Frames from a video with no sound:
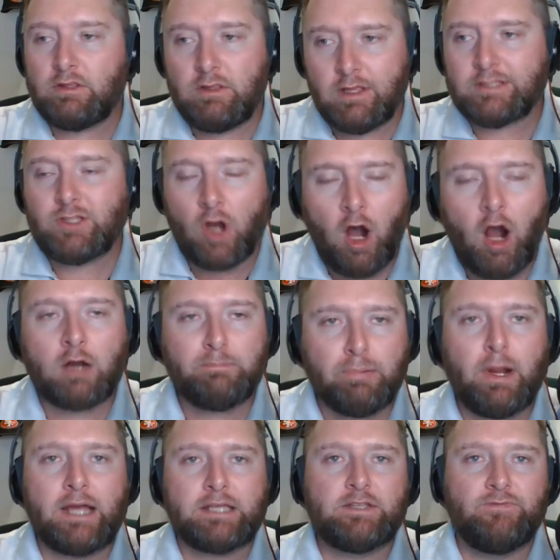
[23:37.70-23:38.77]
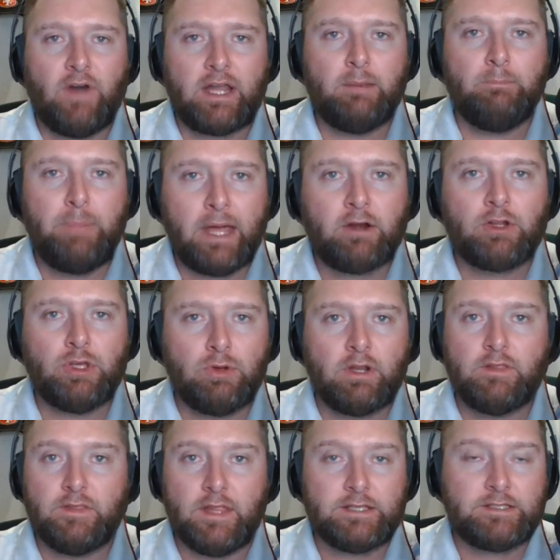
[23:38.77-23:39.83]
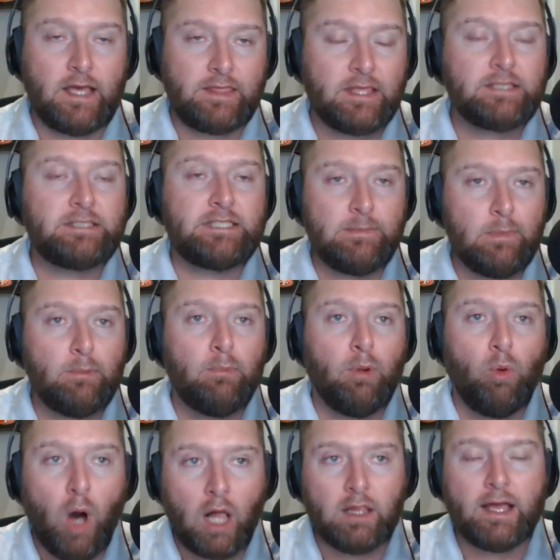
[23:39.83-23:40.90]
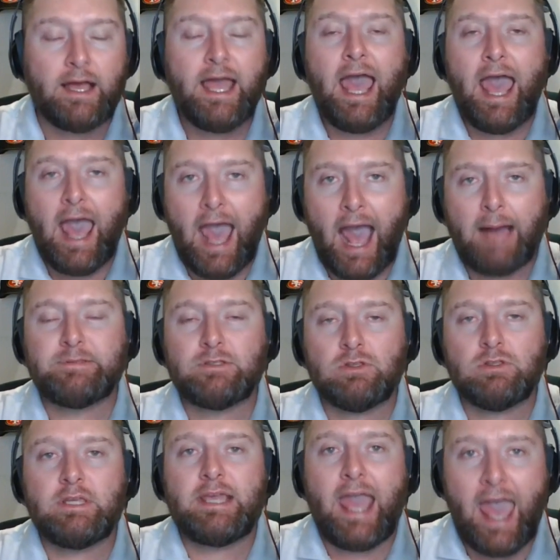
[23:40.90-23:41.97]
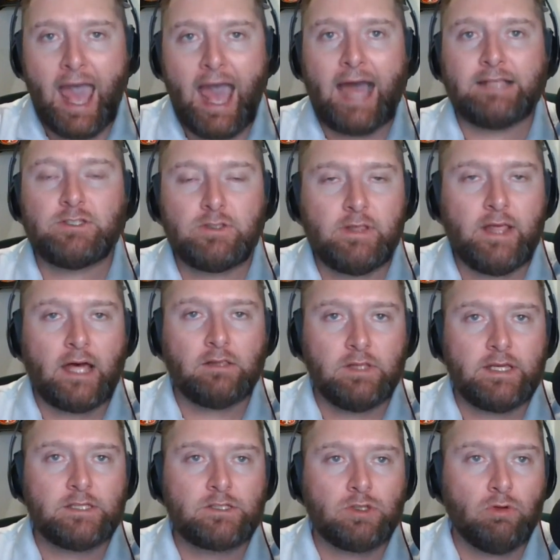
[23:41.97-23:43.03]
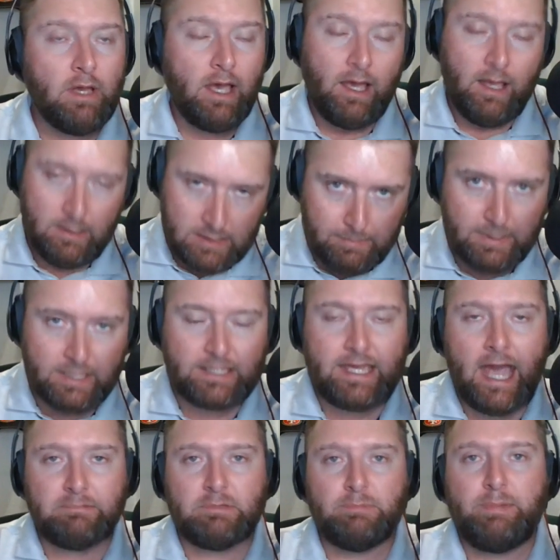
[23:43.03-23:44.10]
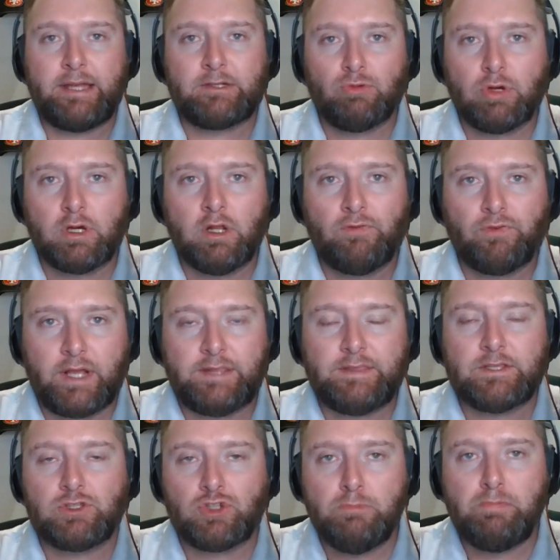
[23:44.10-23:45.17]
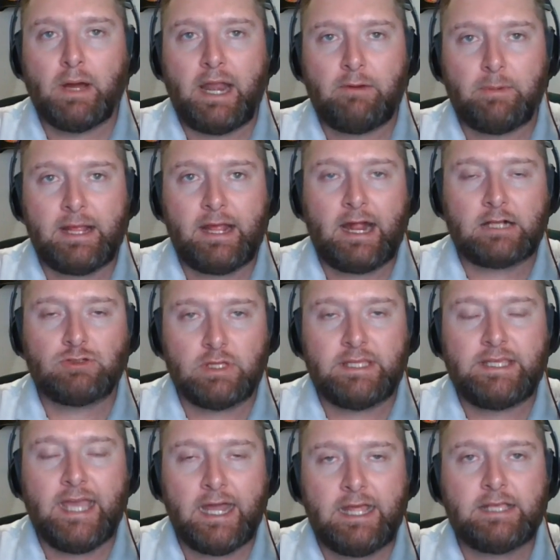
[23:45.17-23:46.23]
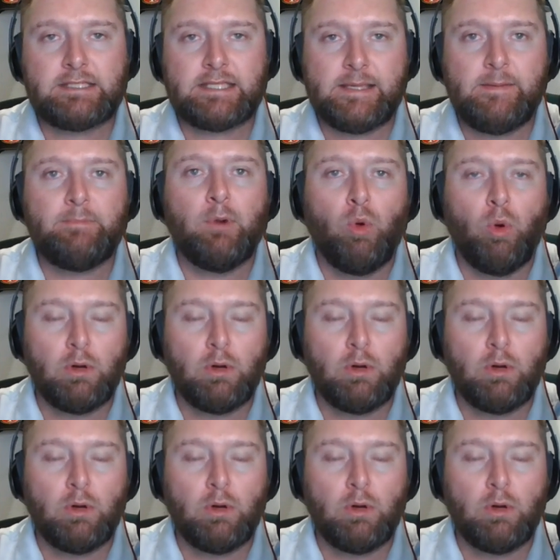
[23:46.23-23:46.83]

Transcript: it's hard pressed to find a better unit than this. And I think Simi Moala absolutely adds to that list. So tip of the cap to Ben Criddle for getting the scoop on everything and actually getting Simi